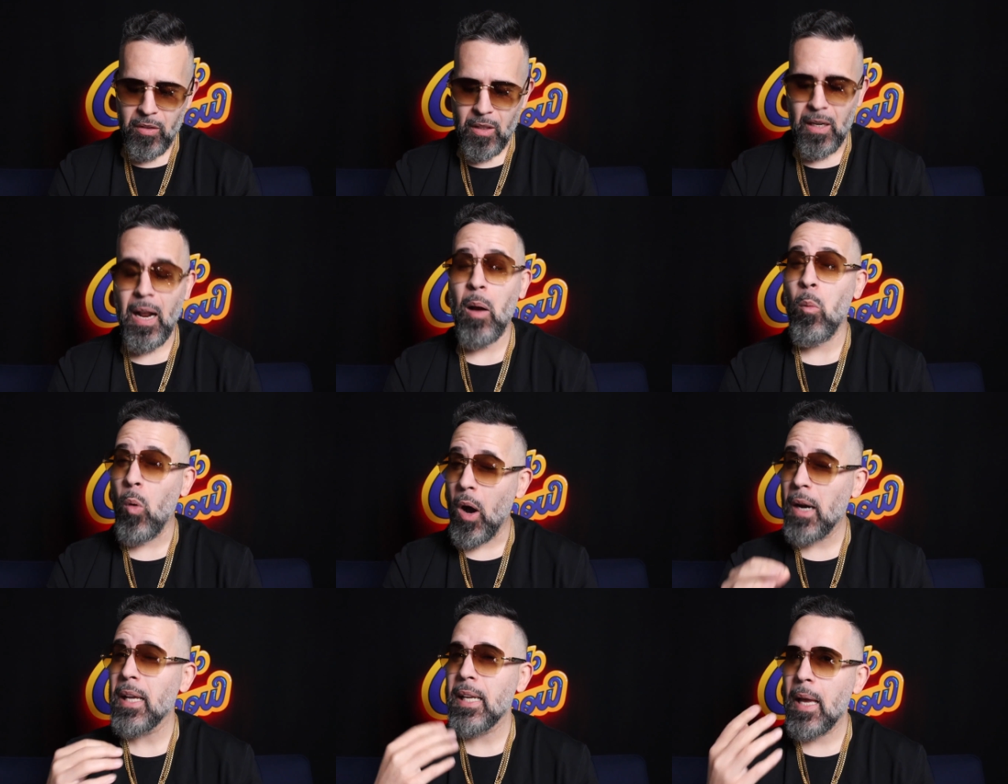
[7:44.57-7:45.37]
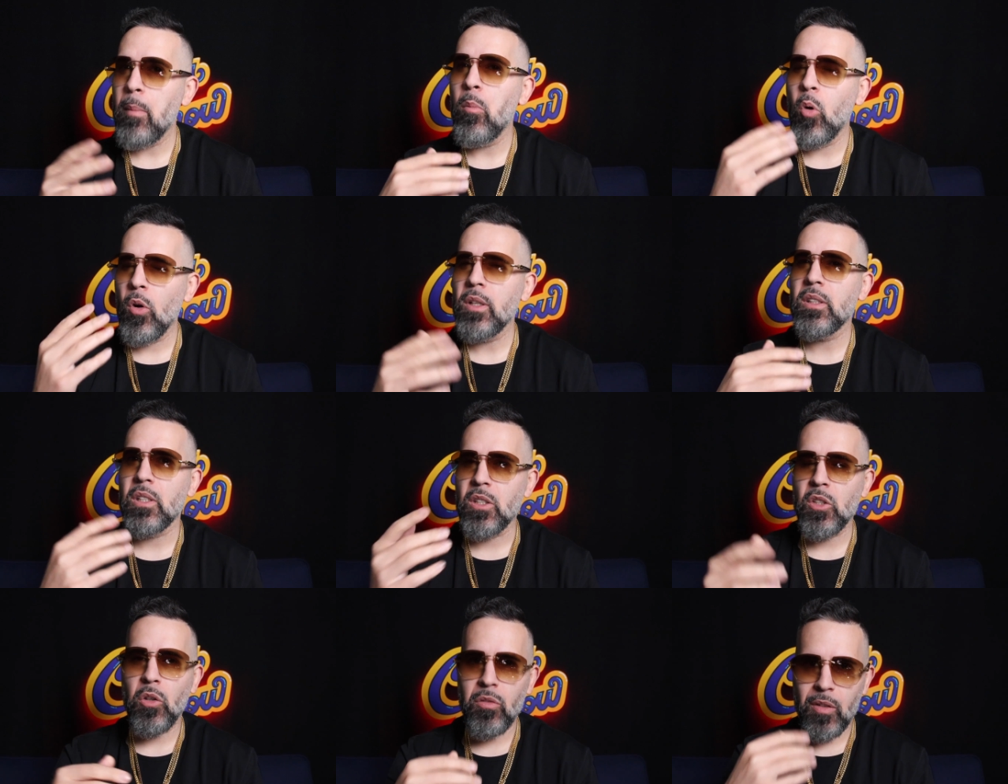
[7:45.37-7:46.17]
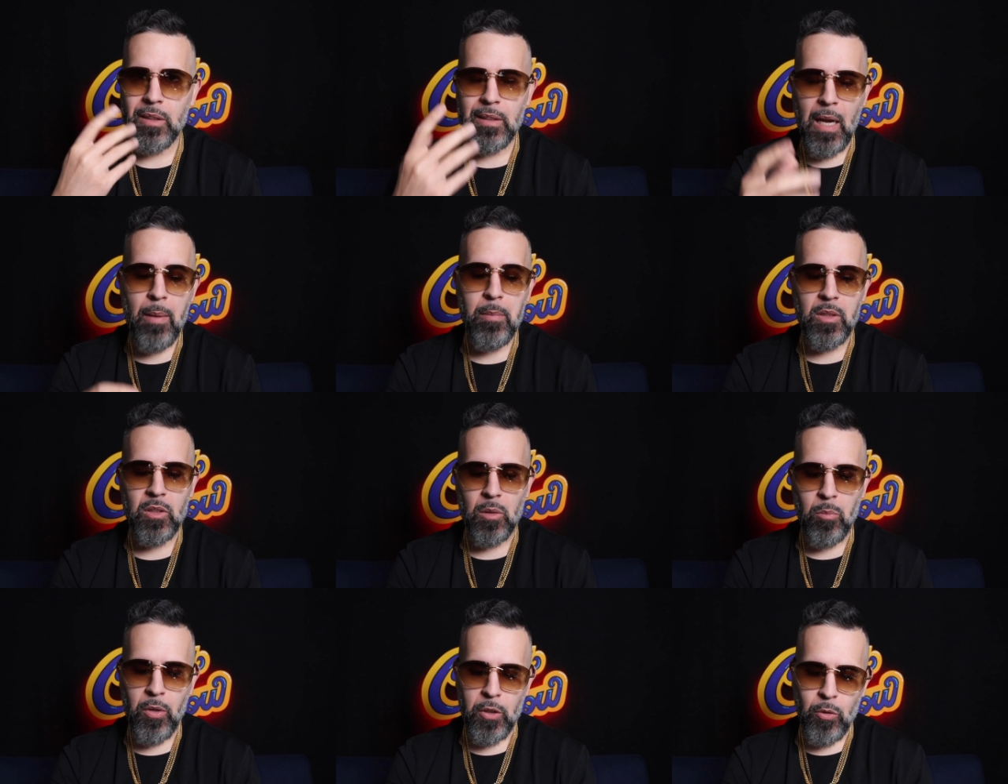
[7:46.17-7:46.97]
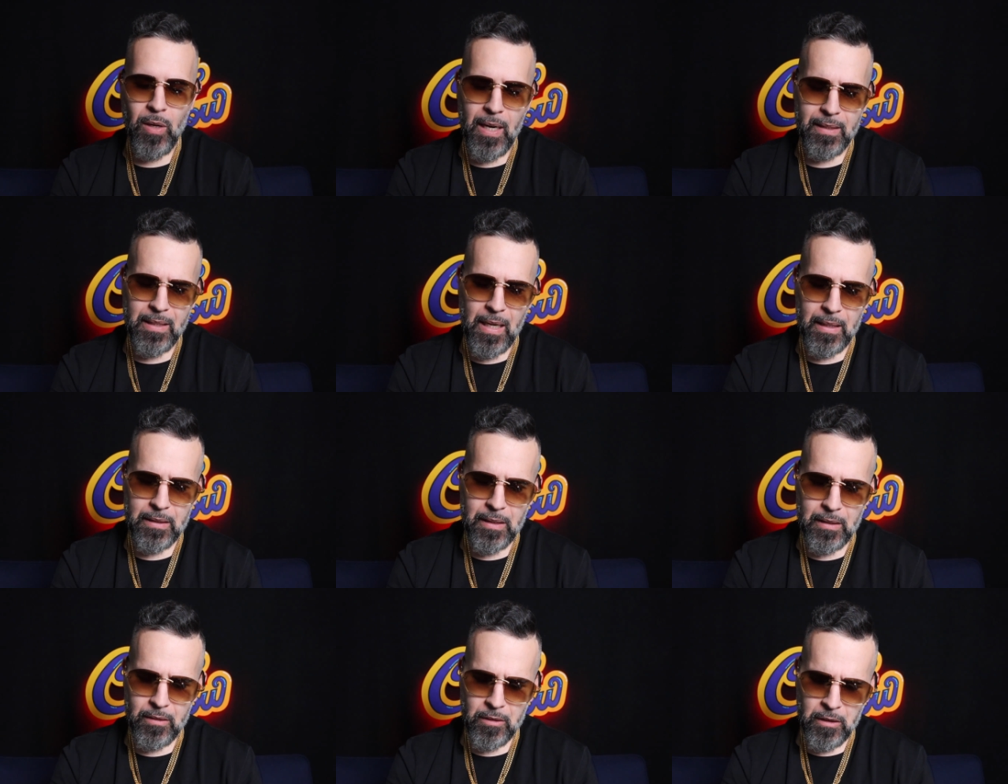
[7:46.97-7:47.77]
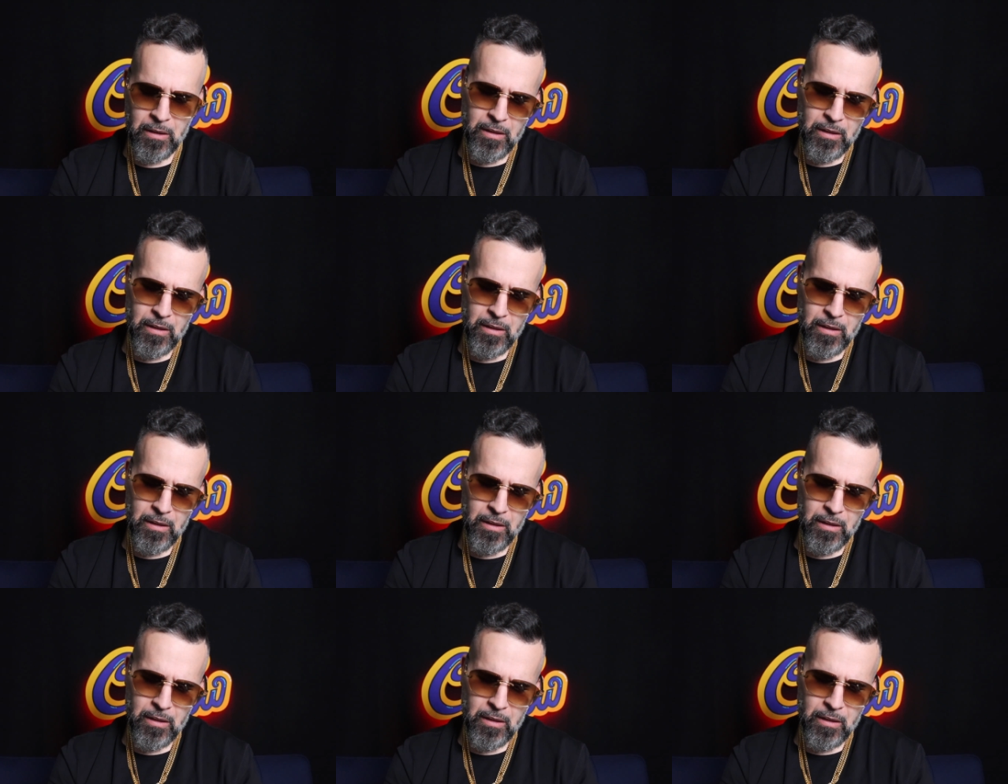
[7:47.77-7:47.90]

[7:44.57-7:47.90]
and I want to get more into silver and diamonds to bring you guys content.